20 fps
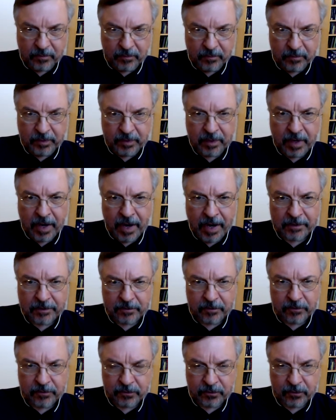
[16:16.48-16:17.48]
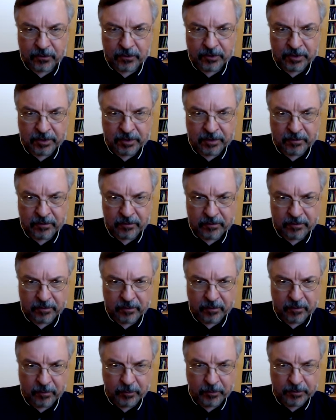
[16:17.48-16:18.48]
We asked the surgeon
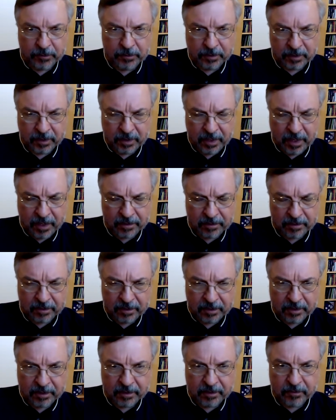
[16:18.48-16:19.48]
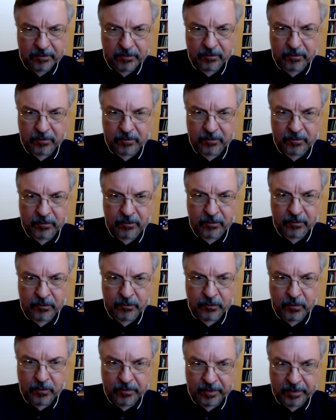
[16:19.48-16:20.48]
who put the catheter in to do
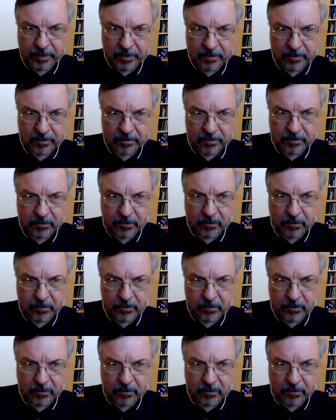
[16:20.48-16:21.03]
two things: